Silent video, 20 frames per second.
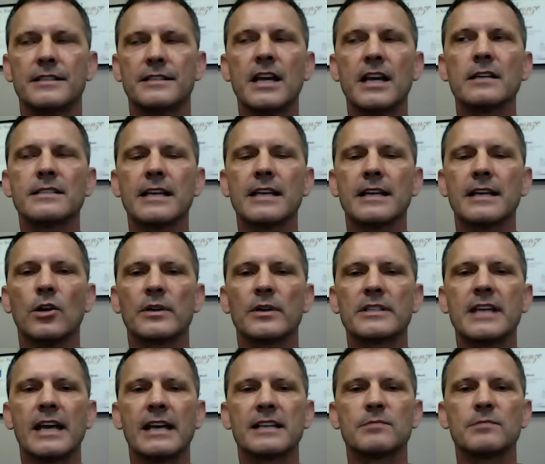does. It
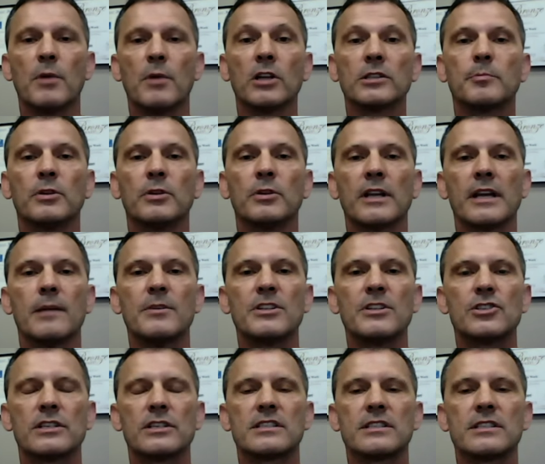takes multiple
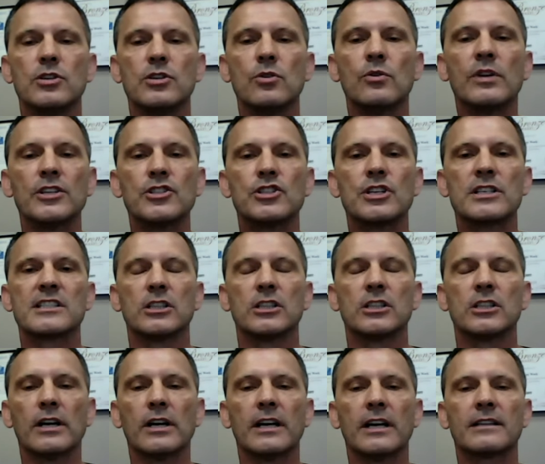images. You can just
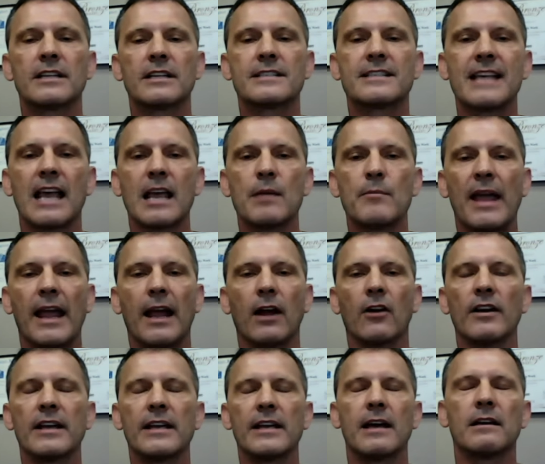look at the same
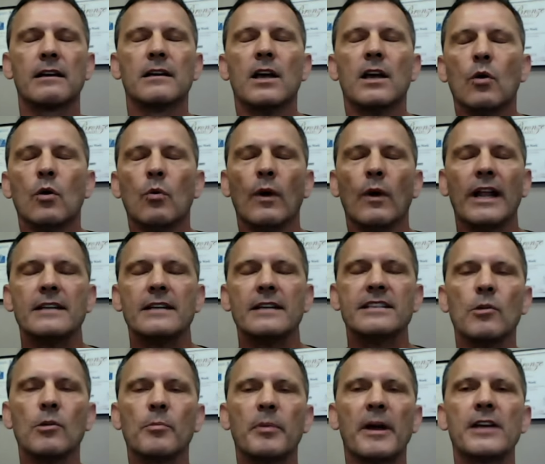area. What I
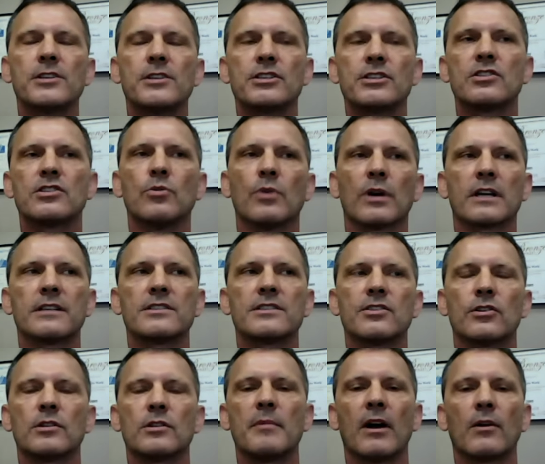tell patients who are
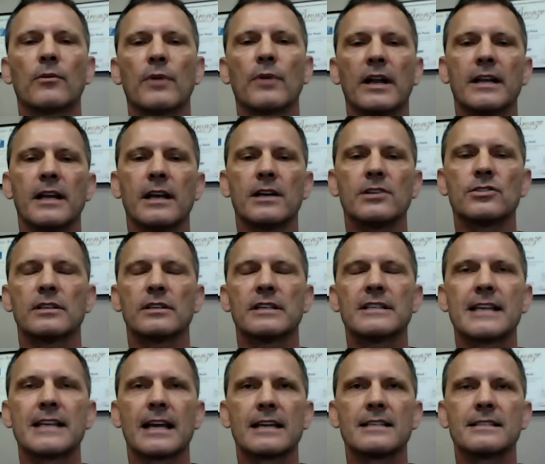concerned about radiation
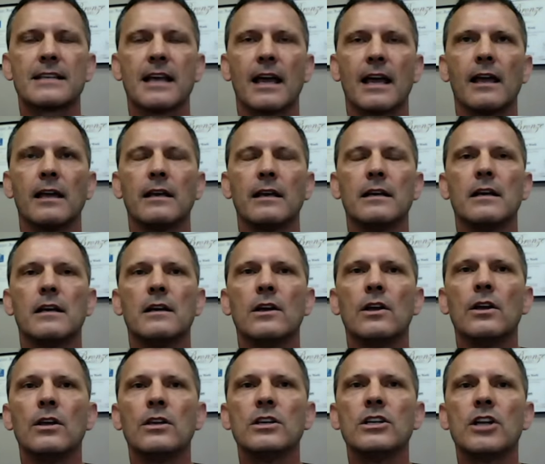is I say,
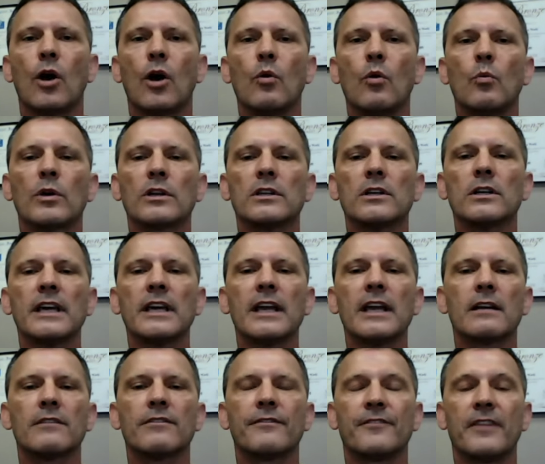we're looking
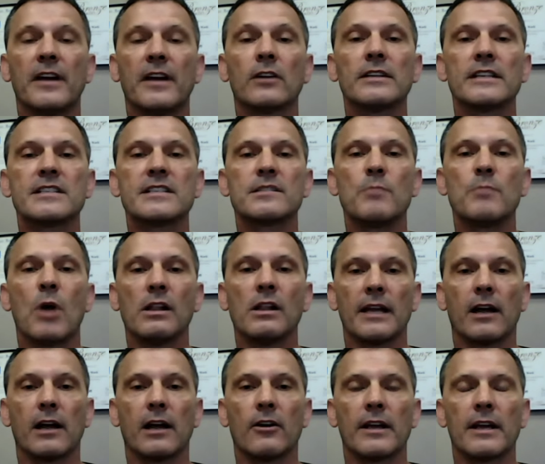at a fairly small
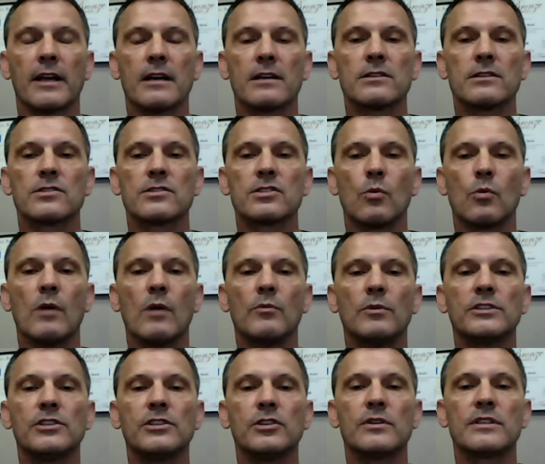area, so what
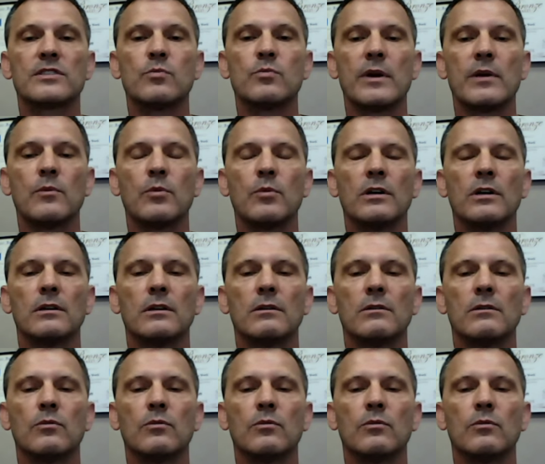we'll do is we will